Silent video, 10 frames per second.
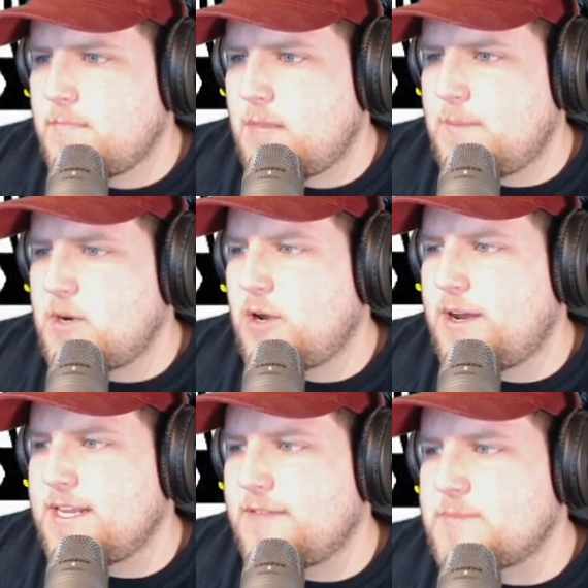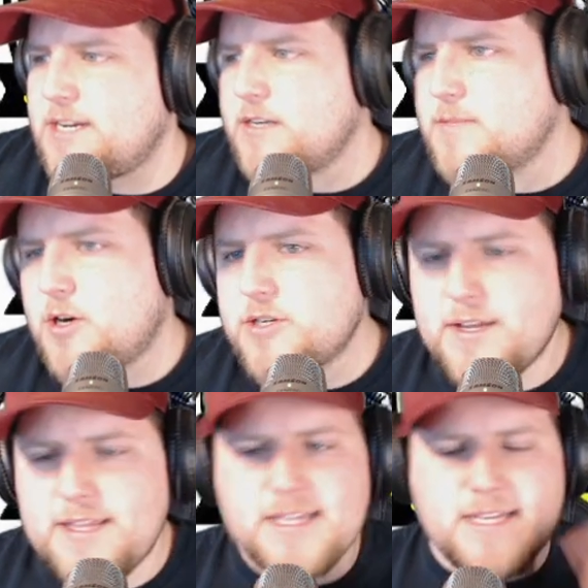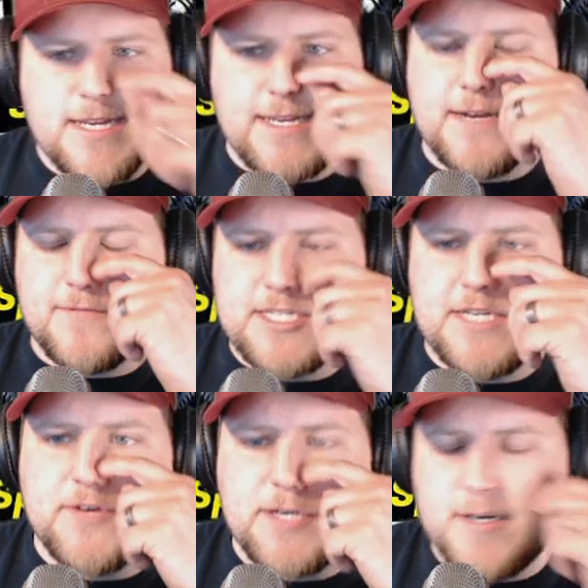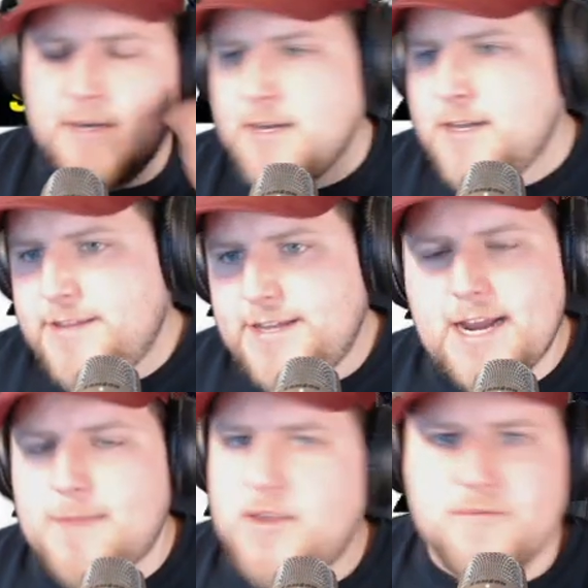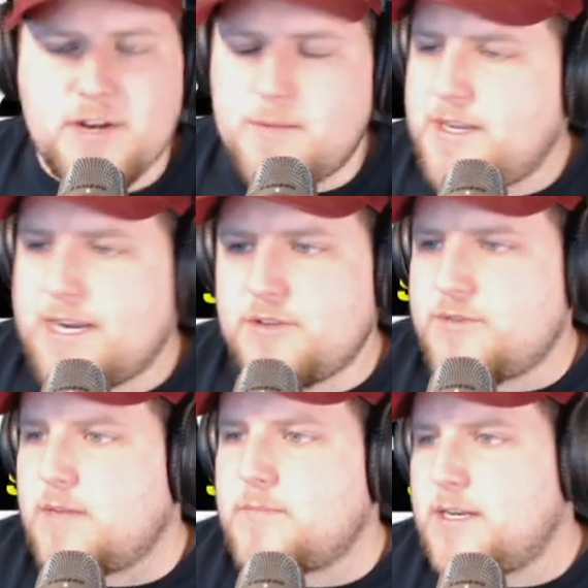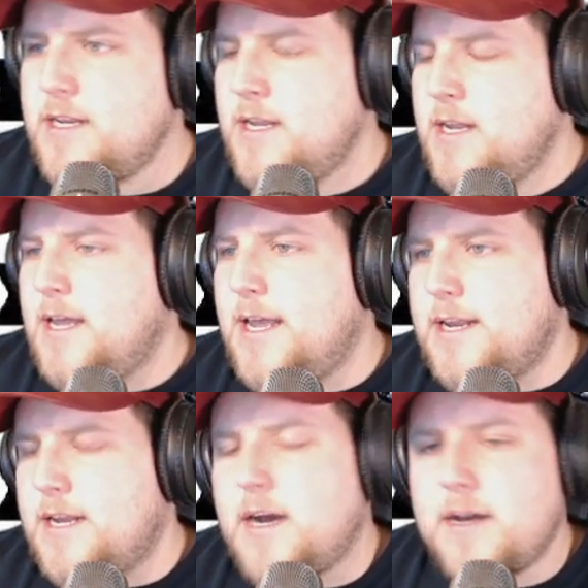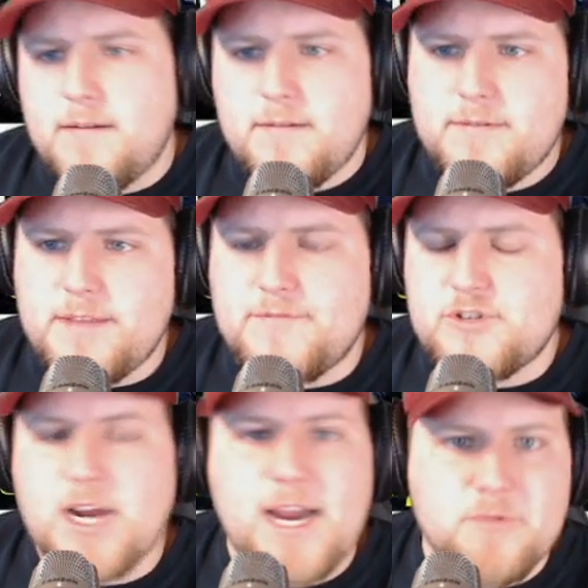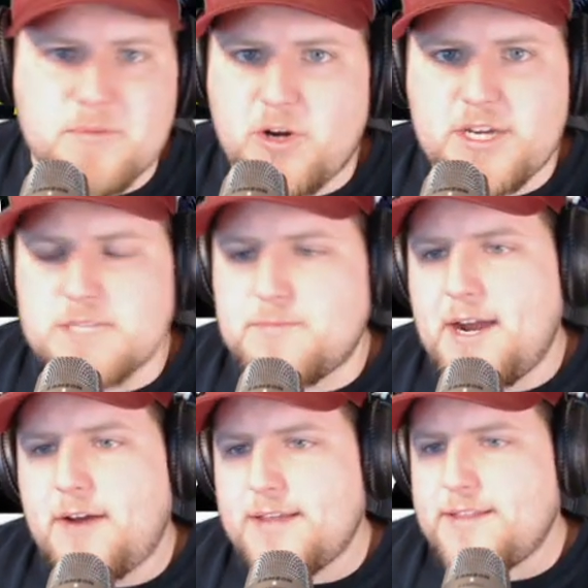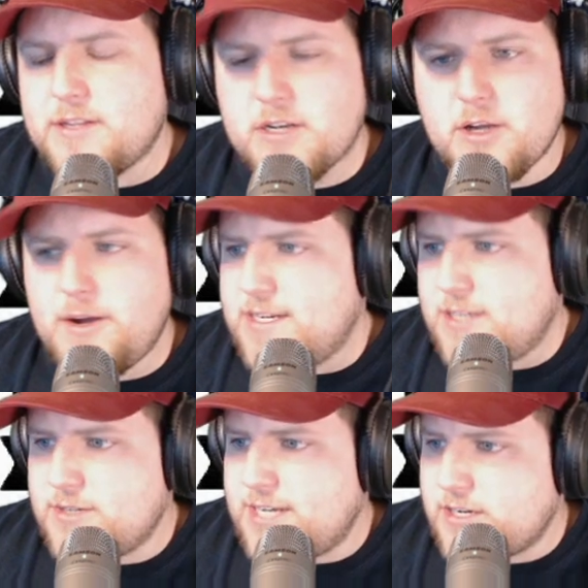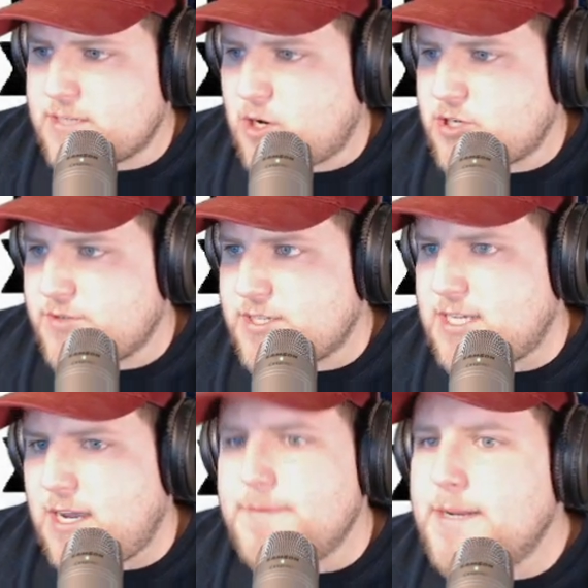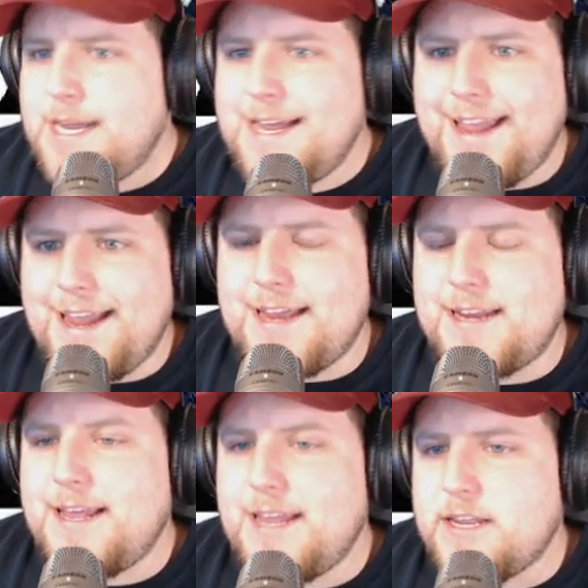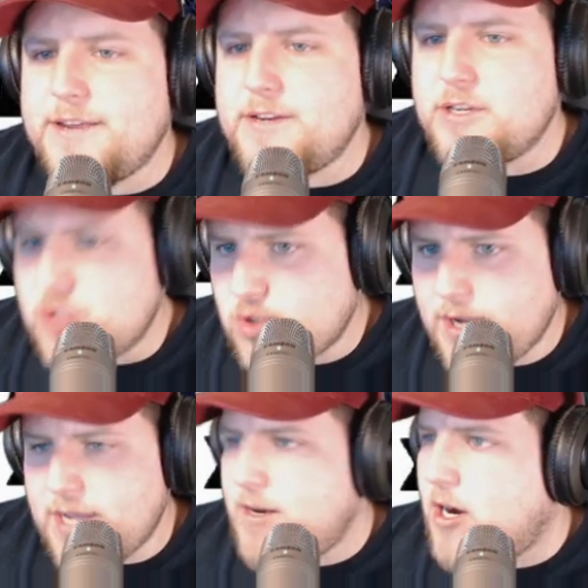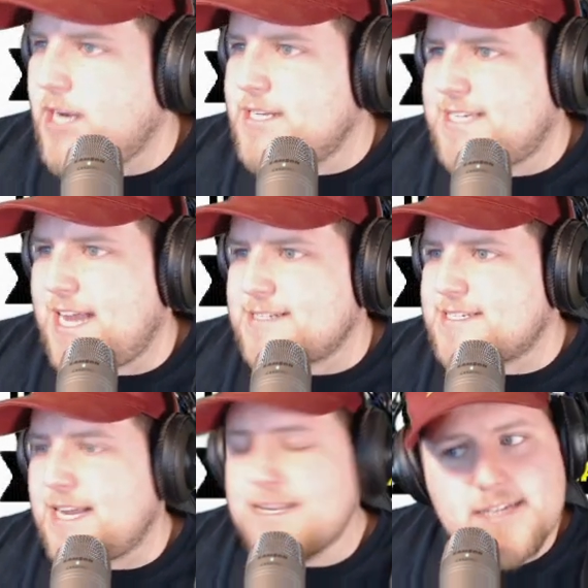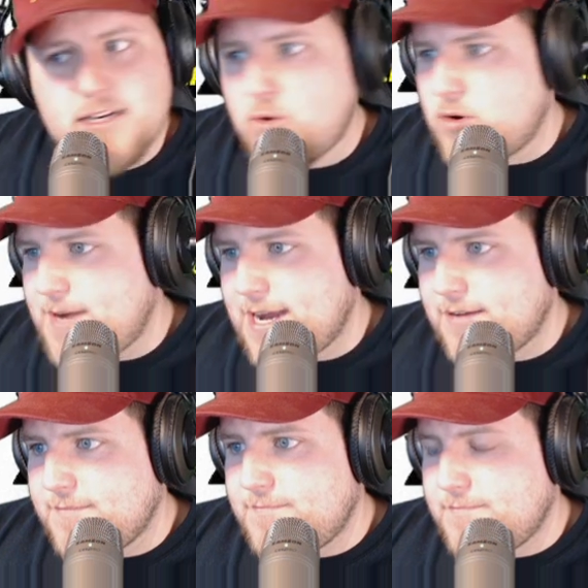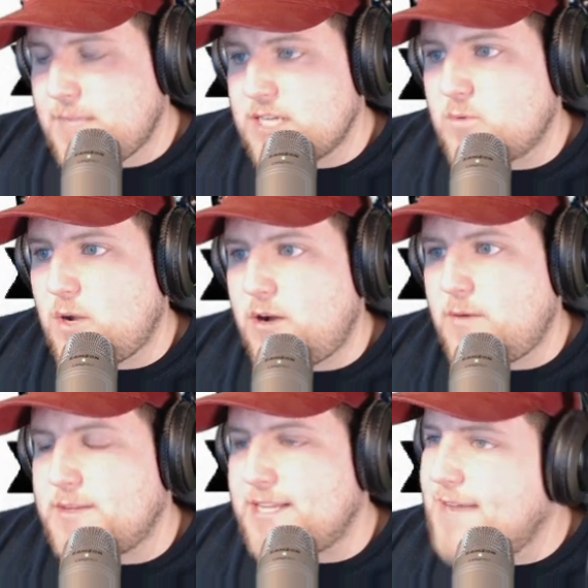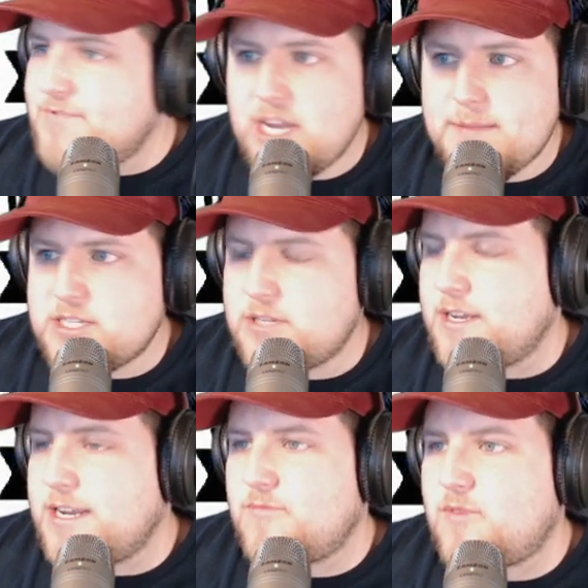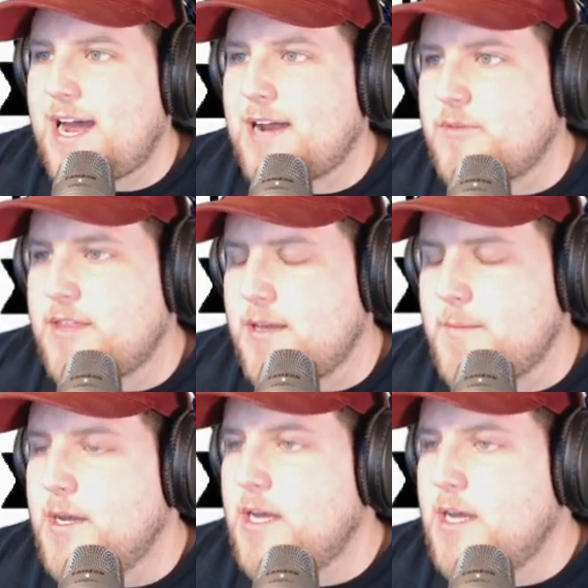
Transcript: I'm going to go ahead and give him Terrence Marshall. I think they need to get a receiver here. They got to beef it up. They got to do something. And they've tried with Marquise Brown. I think they're going to go ahead and go Terrence Marshall this time and enjoy it. All right, Saints. Saints need a quarterback as well, but they have Jameis, so they could rock with him.